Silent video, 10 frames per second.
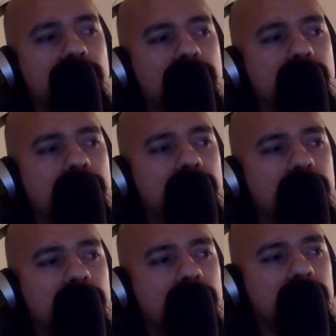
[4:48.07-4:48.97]

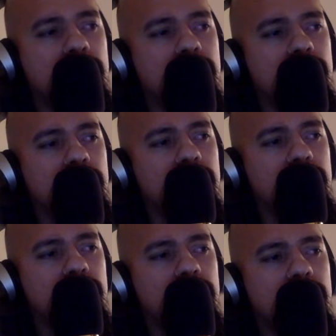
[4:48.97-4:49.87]

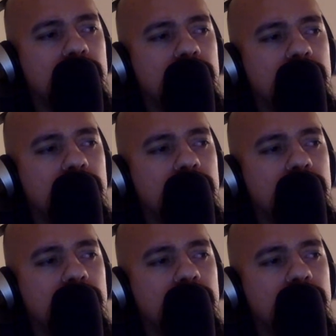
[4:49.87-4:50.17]
No one is speaking in this clip.